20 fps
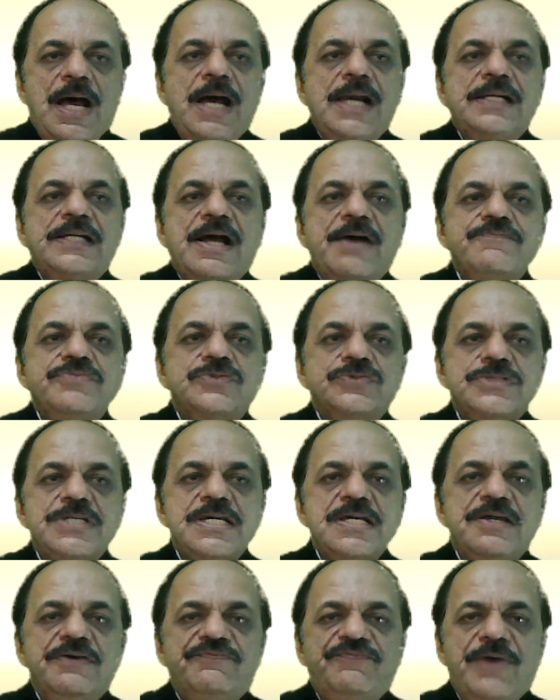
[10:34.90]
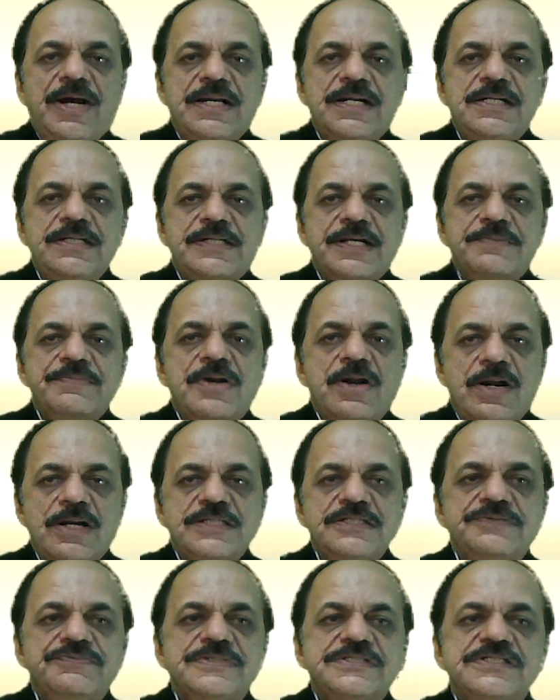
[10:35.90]
I'll come to the final
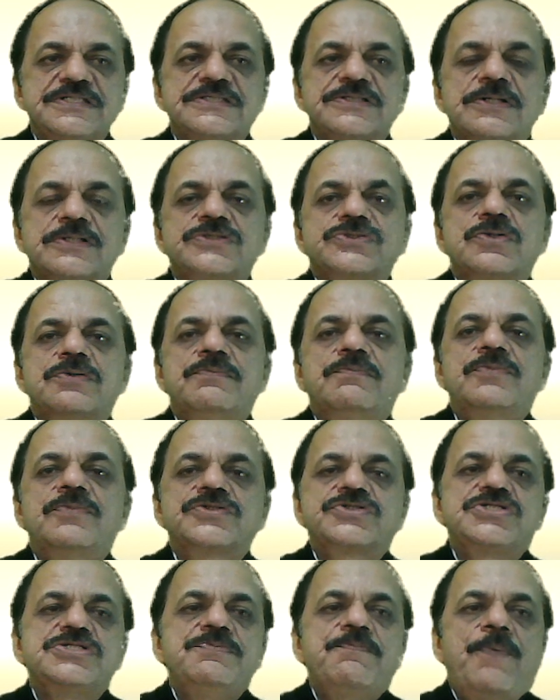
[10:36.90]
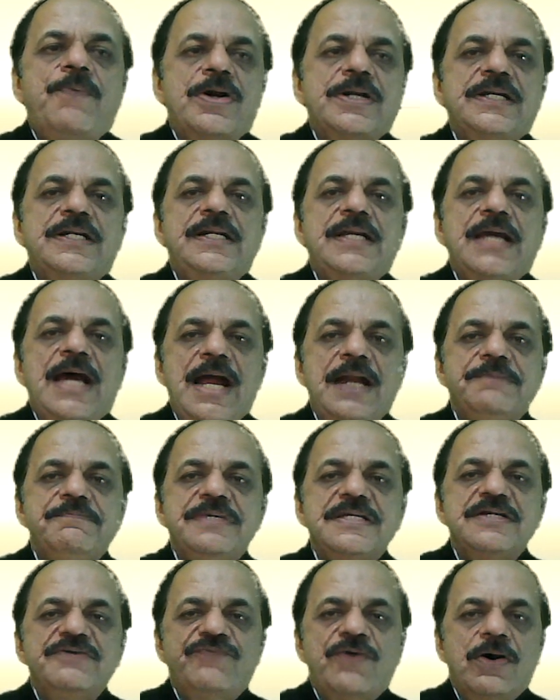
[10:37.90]
terminology, which is also most important and
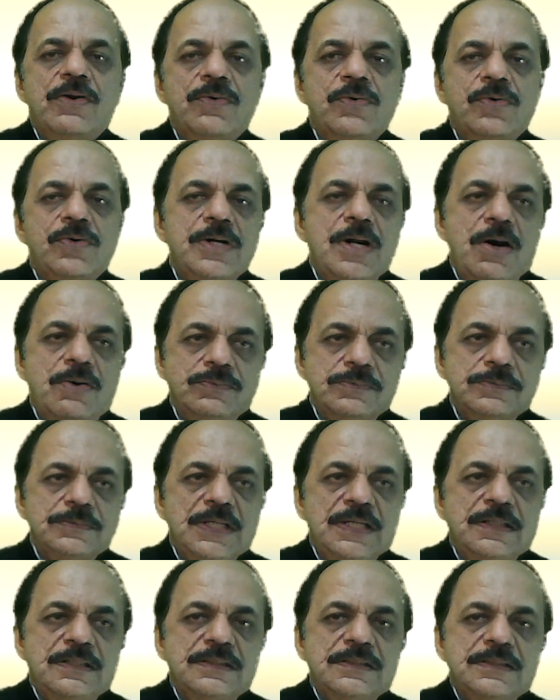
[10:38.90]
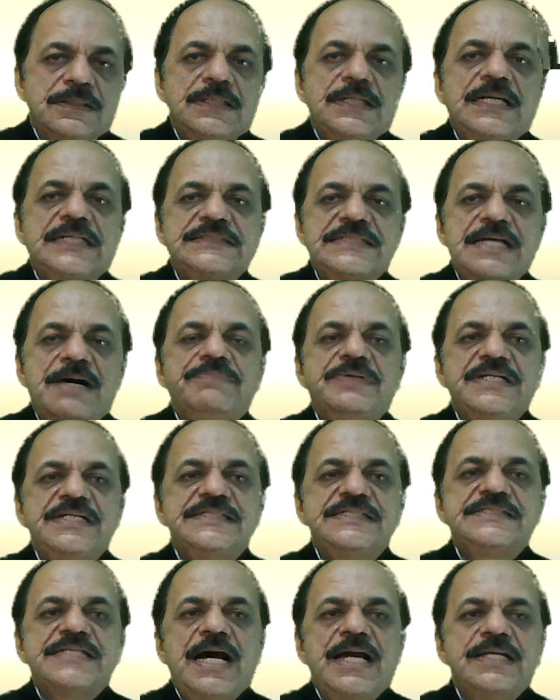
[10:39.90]
being followed now. Example
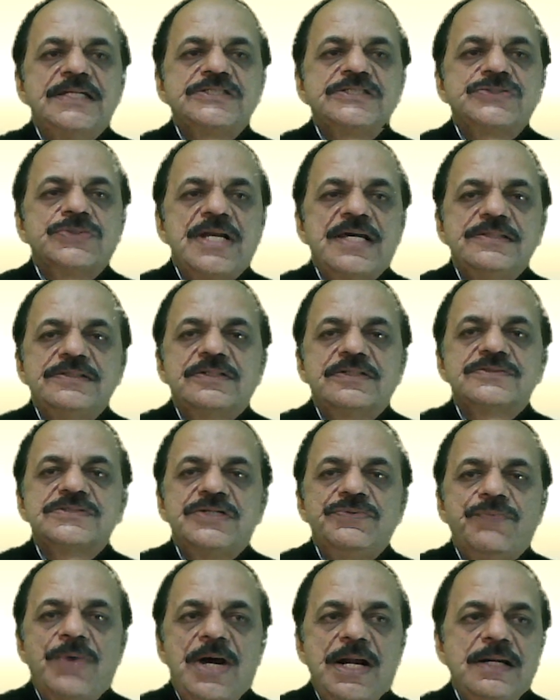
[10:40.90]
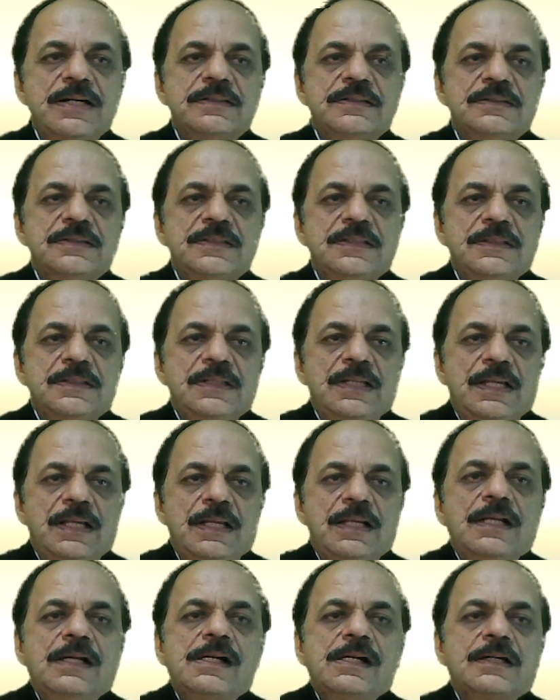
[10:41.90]
is ISO 9001.
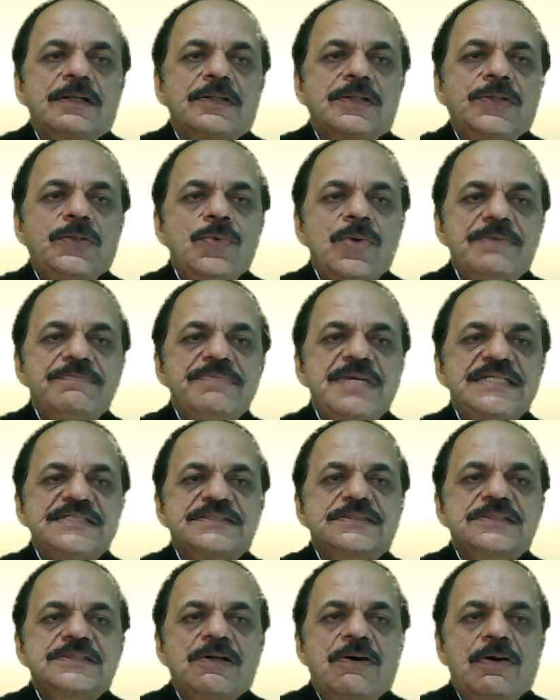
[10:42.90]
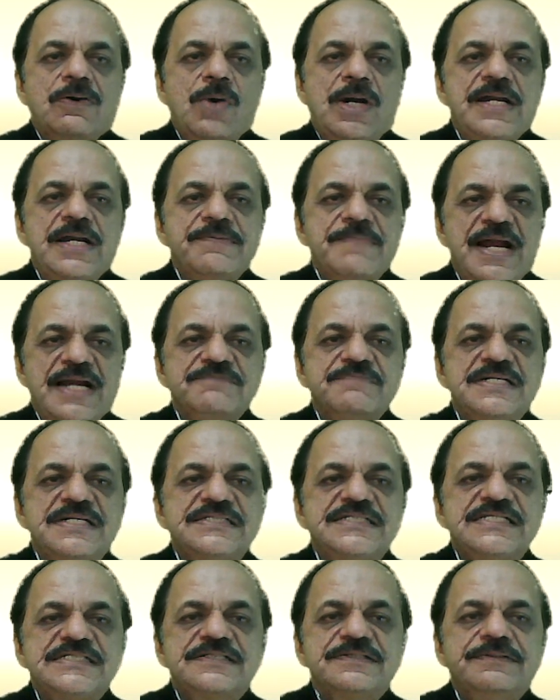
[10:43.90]
QMS or quality management
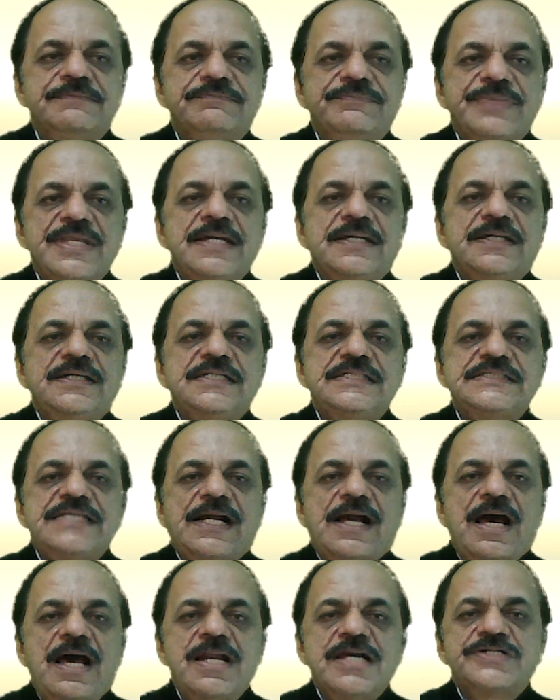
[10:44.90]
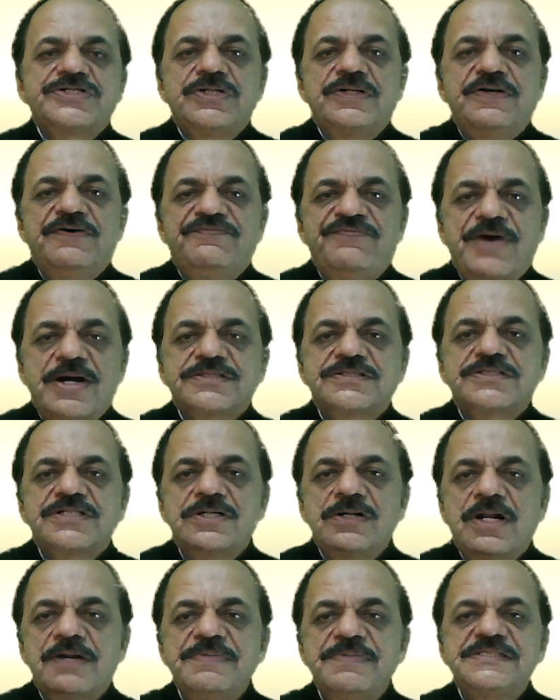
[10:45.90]
system is a collection of
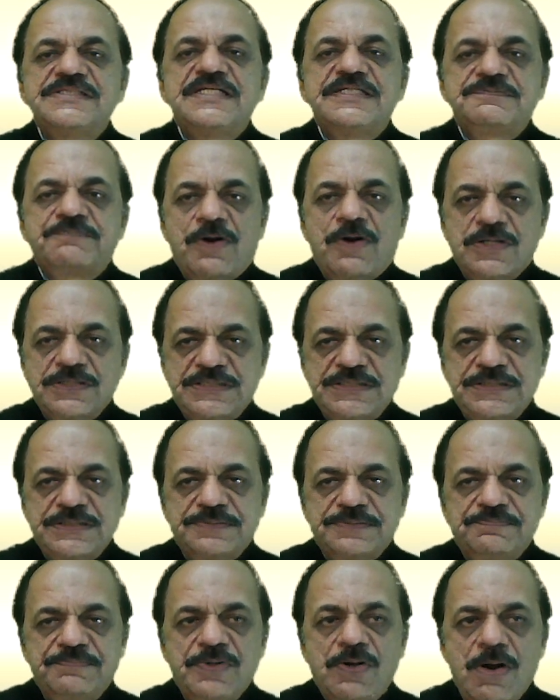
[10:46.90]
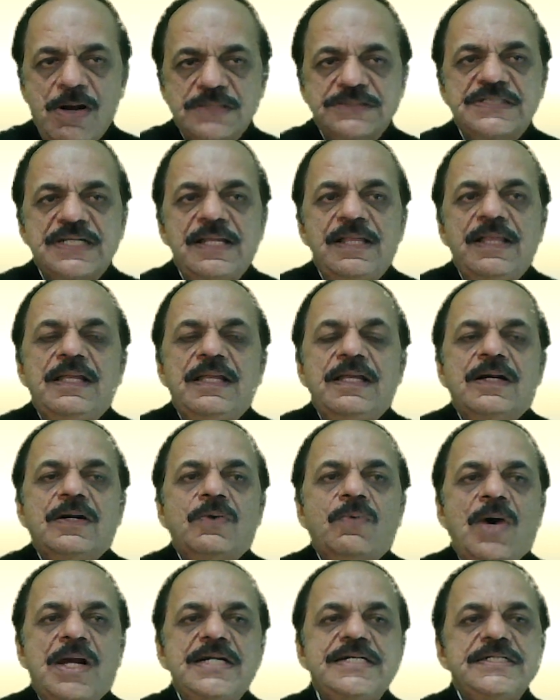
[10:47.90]
functional or business process, because
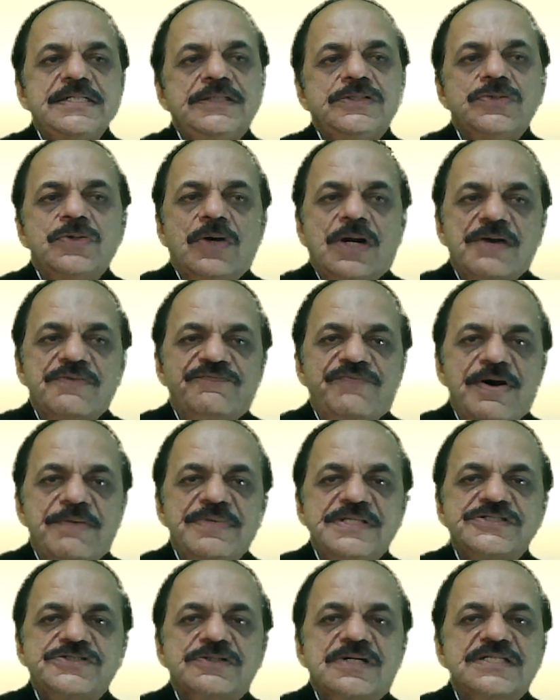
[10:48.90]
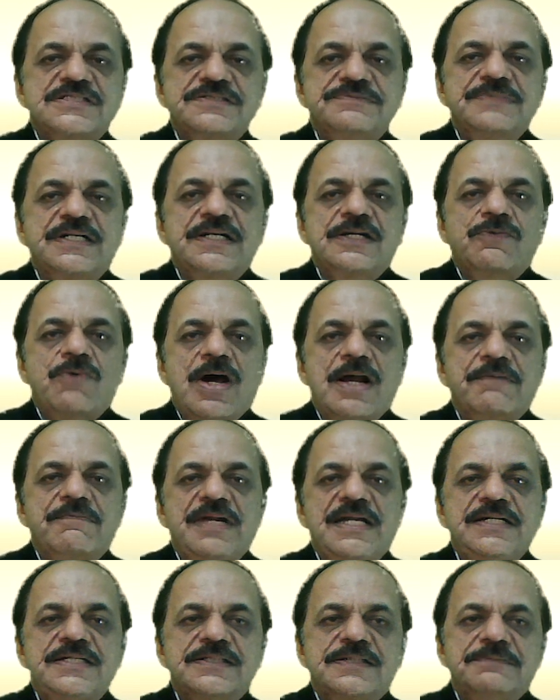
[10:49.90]
quality, conformance to customer
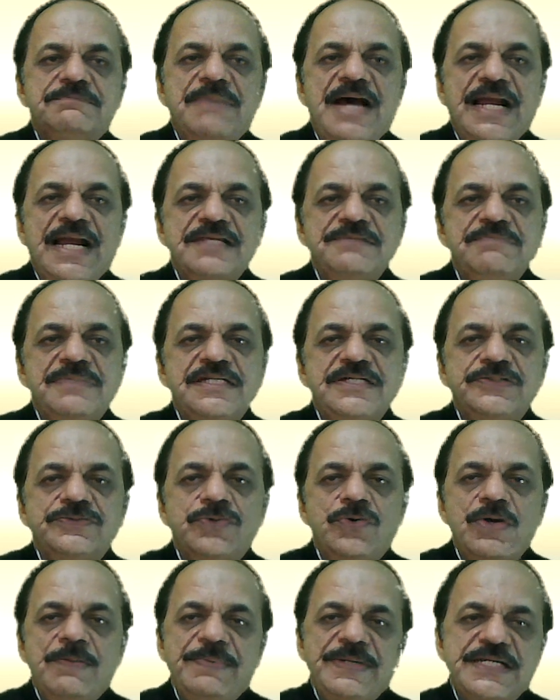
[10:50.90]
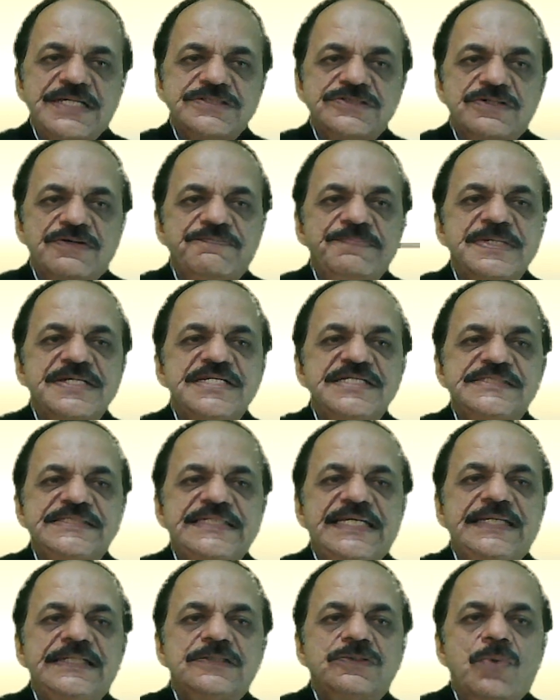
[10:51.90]
requirement. Management, application of
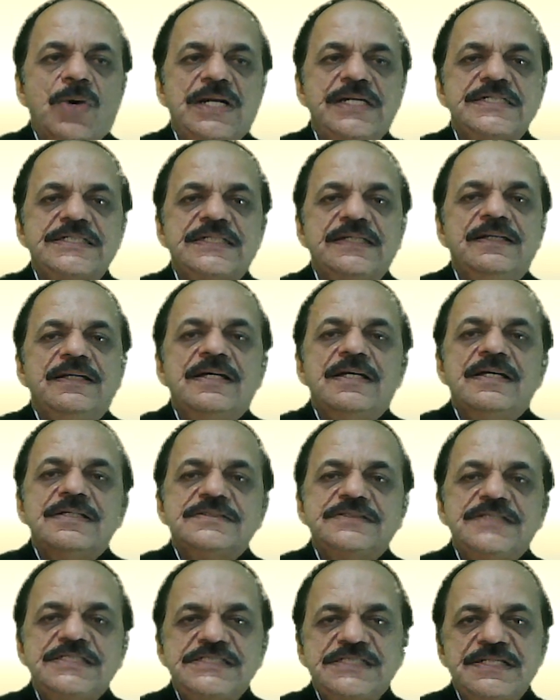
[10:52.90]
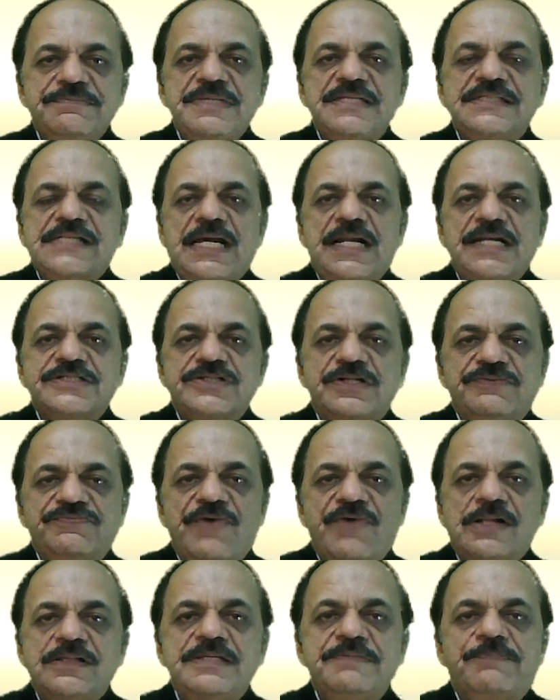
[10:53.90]
PDCA in quality. System is collection of
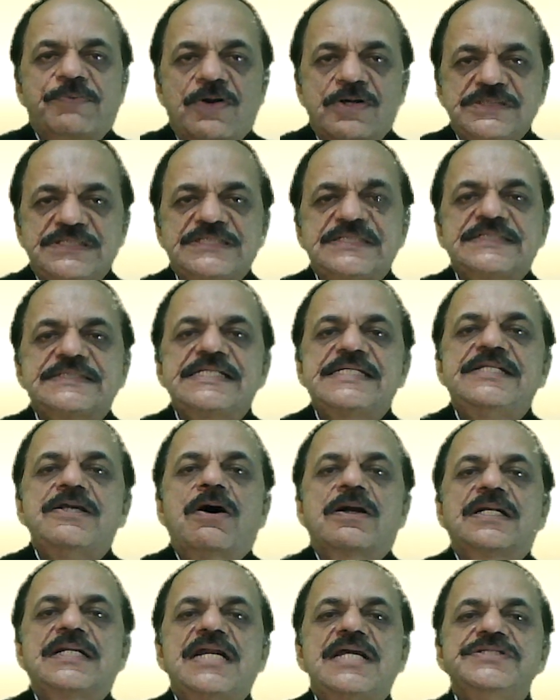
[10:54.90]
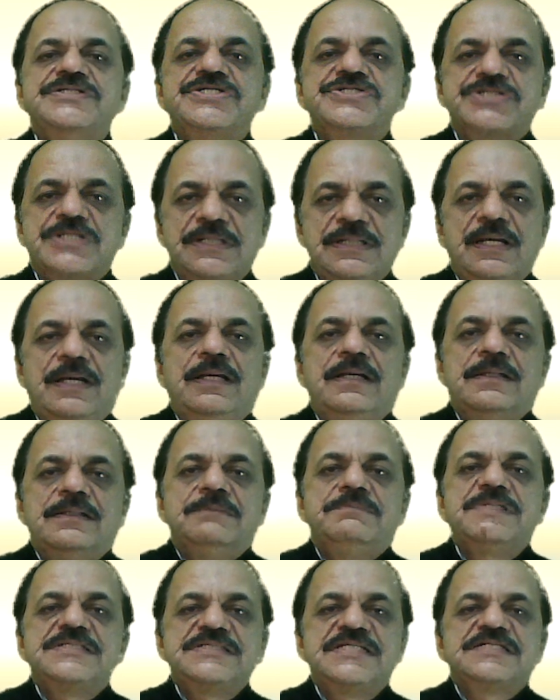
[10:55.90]
all the processes in the organization,
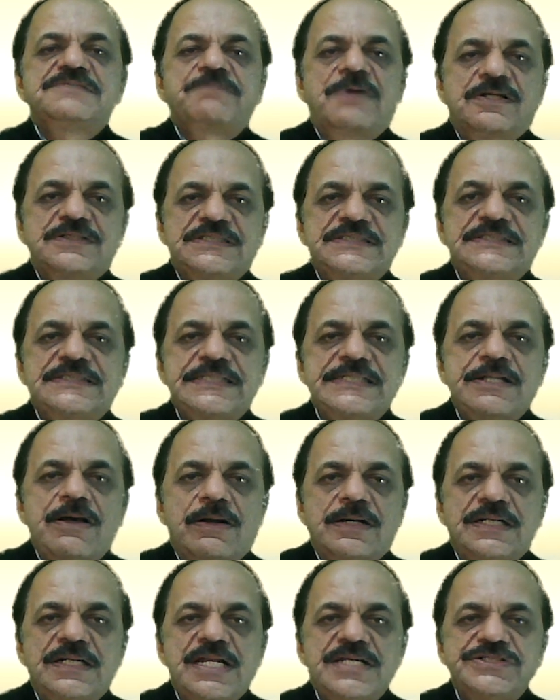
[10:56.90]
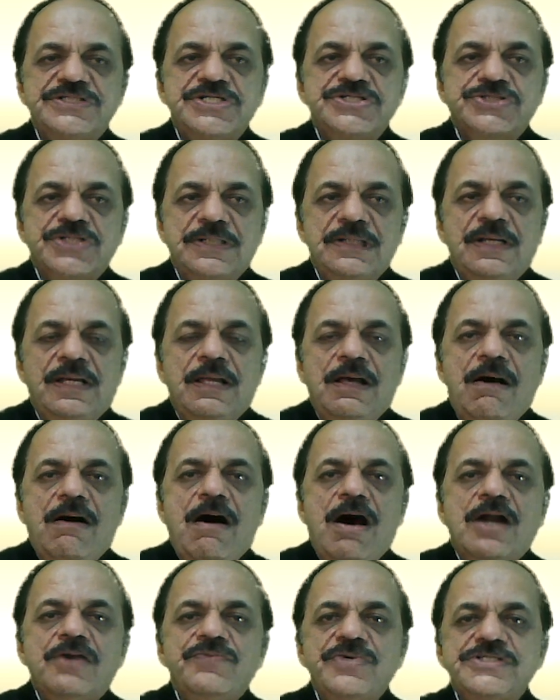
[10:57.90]
business processes in the organization,
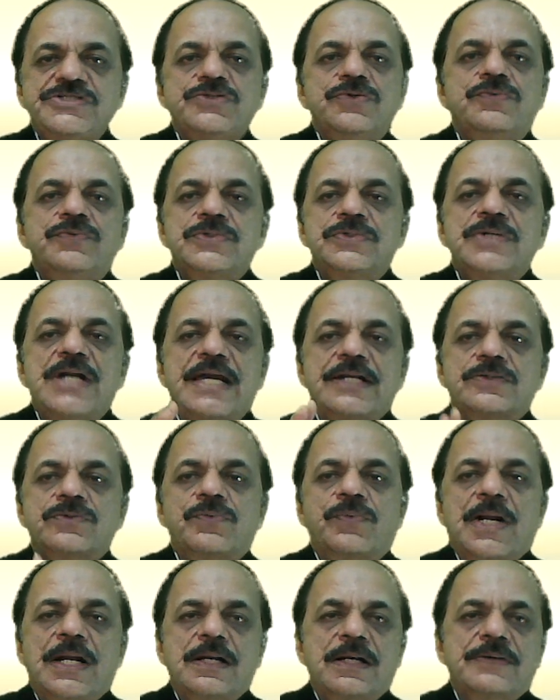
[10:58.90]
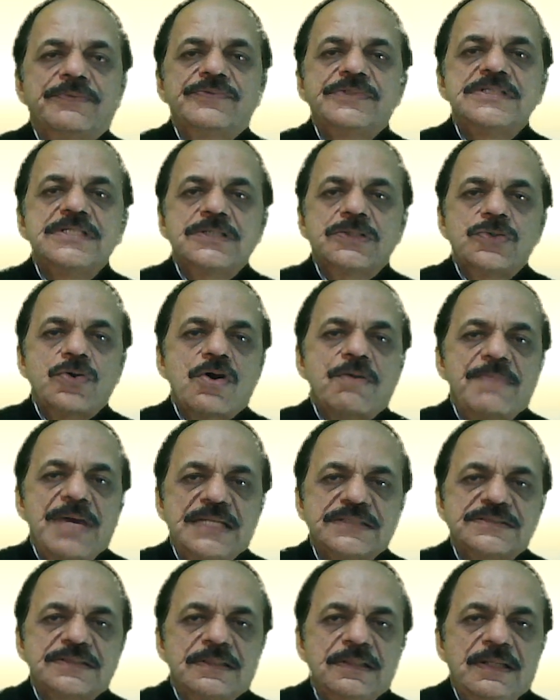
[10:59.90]
on which you would like to work with the
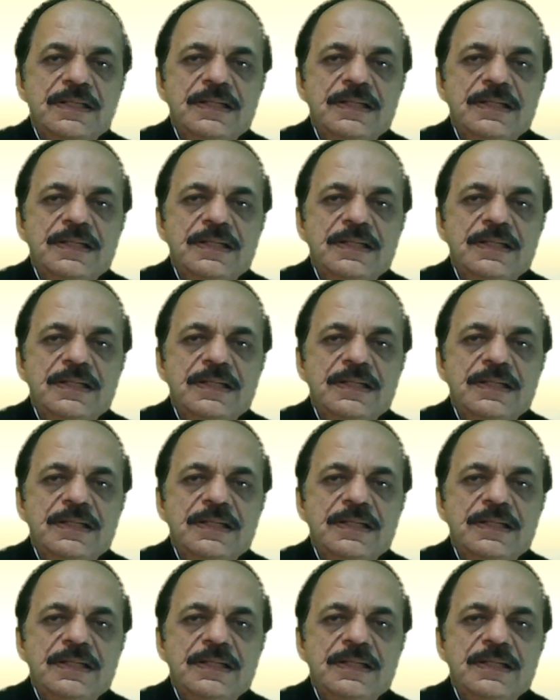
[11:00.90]
QMS